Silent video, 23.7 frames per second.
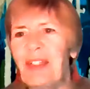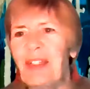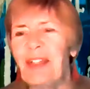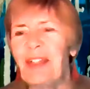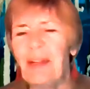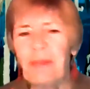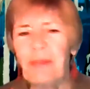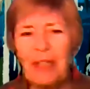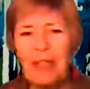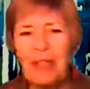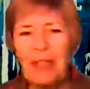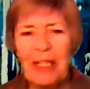And
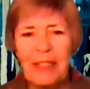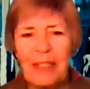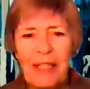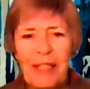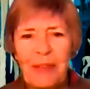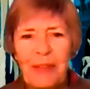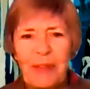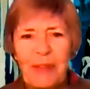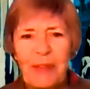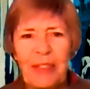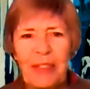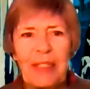I'm going to
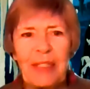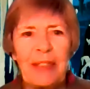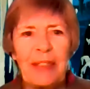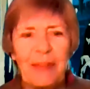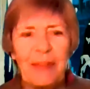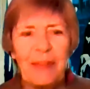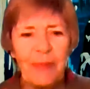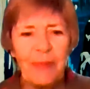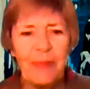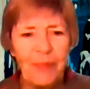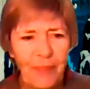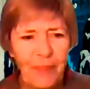let uh,
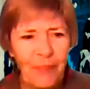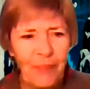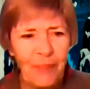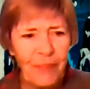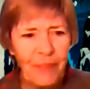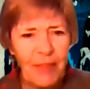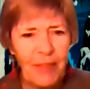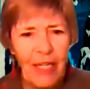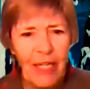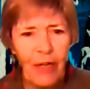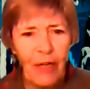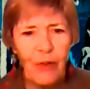
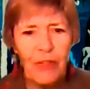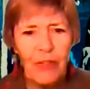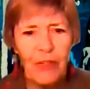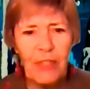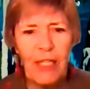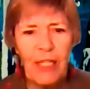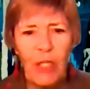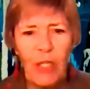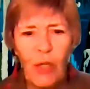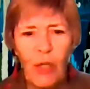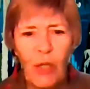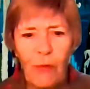Harris
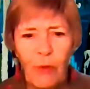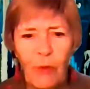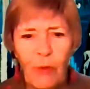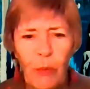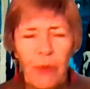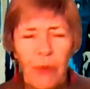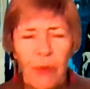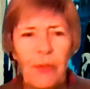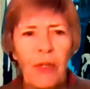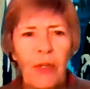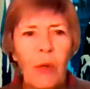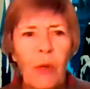take over
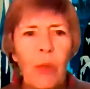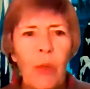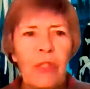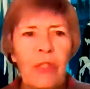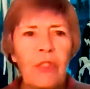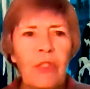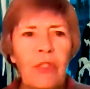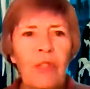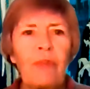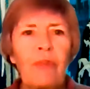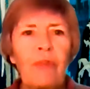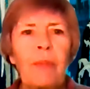with the
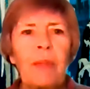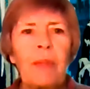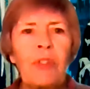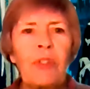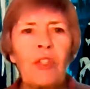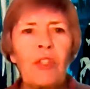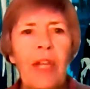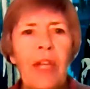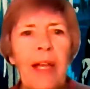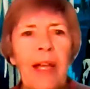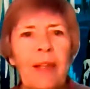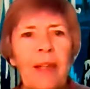questions from the
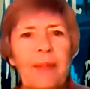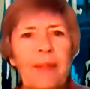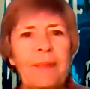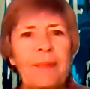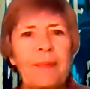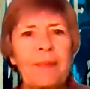chat.